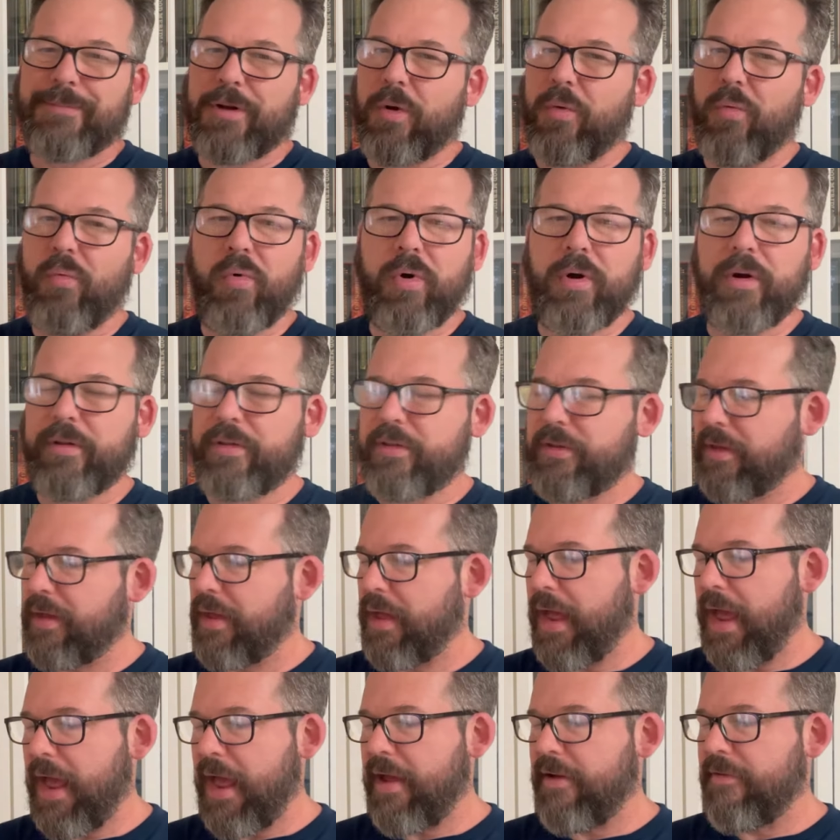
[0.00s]
Worth
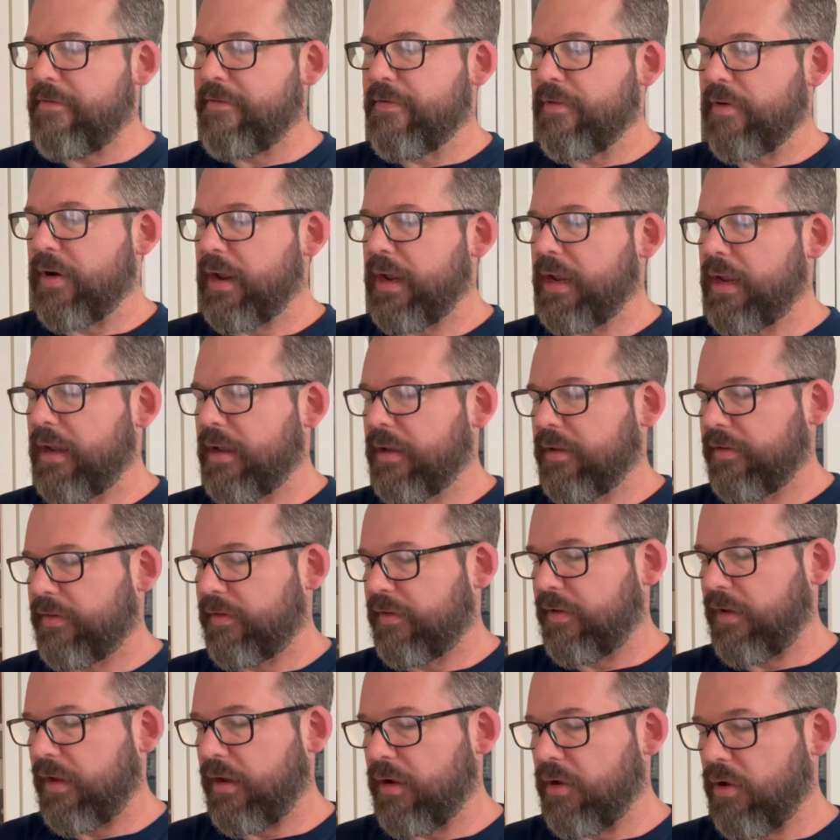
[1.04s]
every
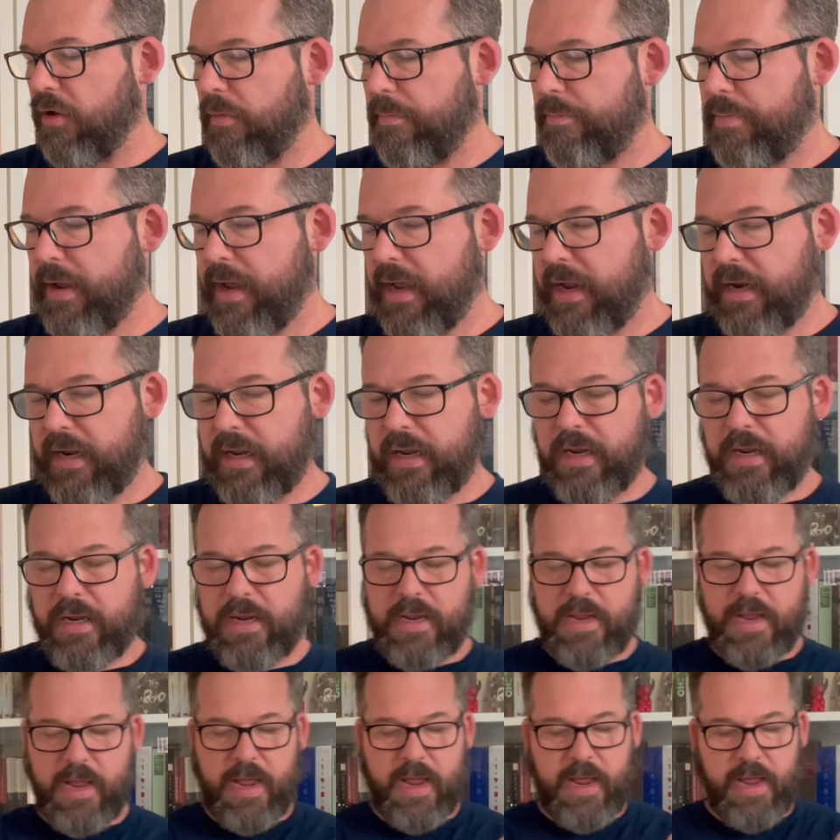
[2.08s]
single penny
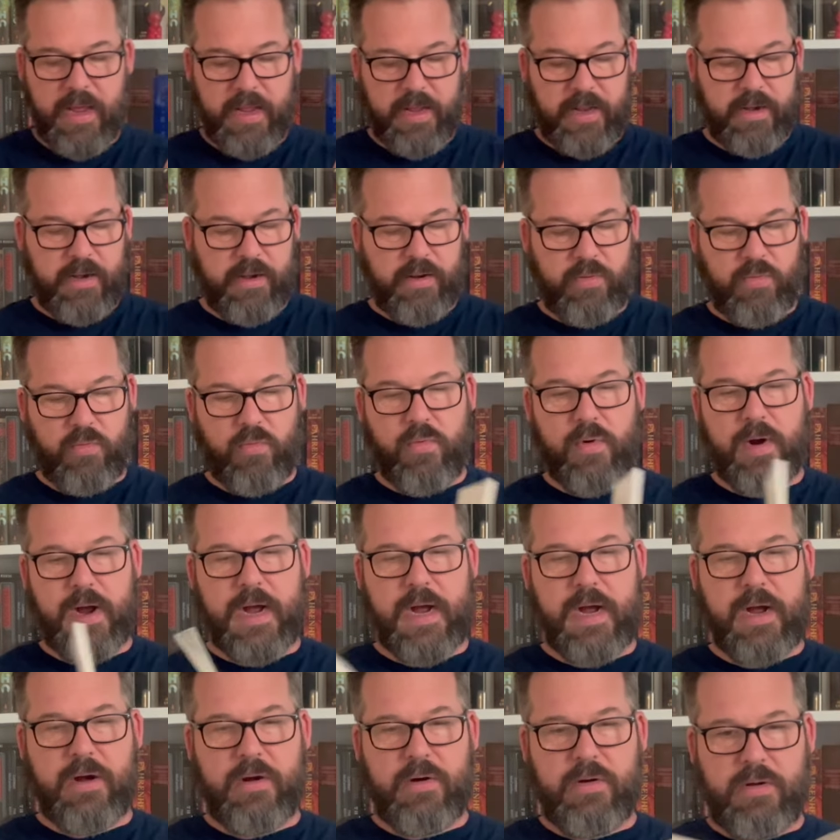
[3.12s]
and
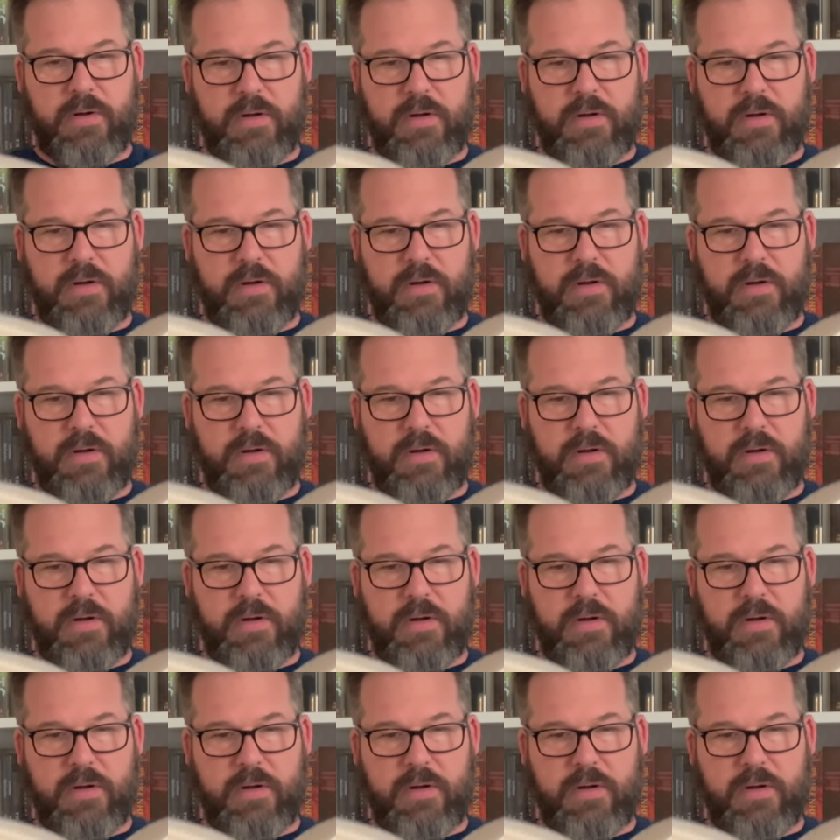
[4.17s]
wow.